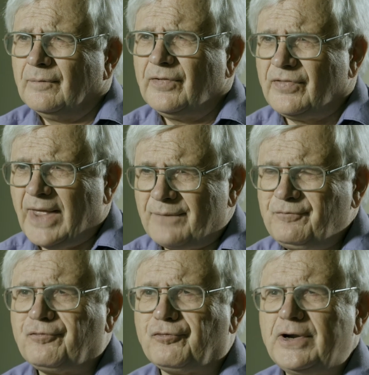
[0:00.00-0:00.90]
that
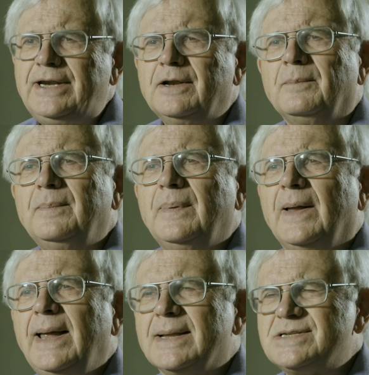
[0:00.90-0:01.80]
freedom
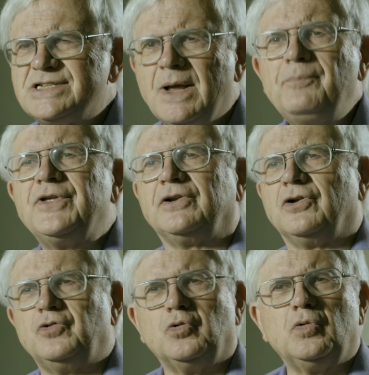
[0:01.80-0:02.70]
had something to
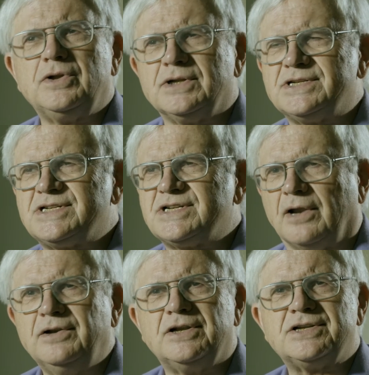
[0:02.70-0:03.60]
do with his
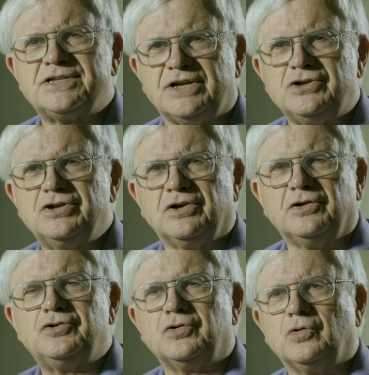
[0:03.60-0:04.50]
sudden
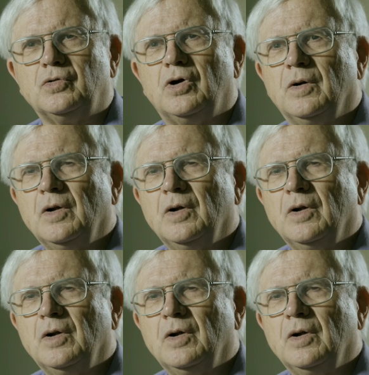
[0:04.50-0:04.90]
decision to